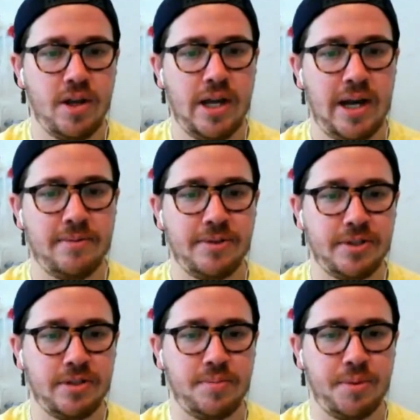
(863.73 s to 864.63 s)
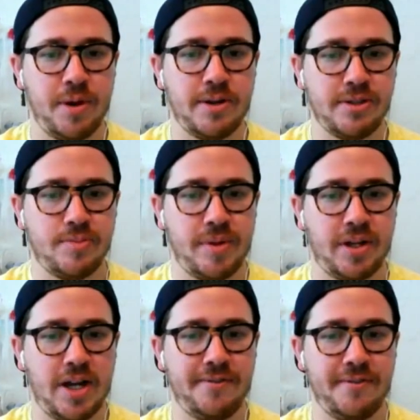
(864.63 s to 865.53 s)
obviously Perez has been
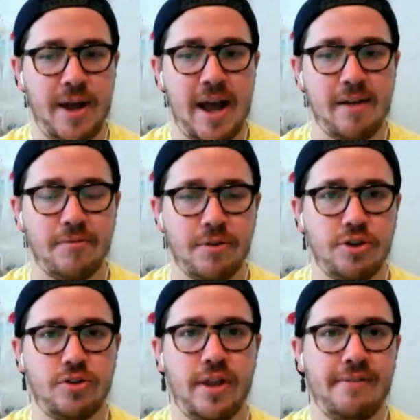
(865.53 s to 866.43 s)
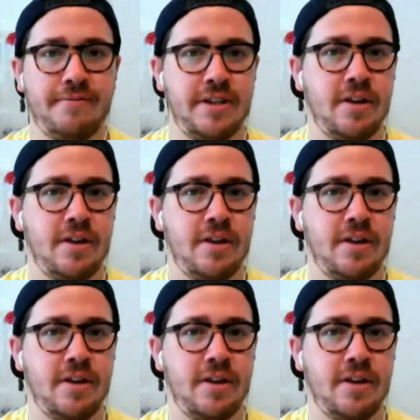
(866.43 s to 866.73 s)
kind of your average lefty.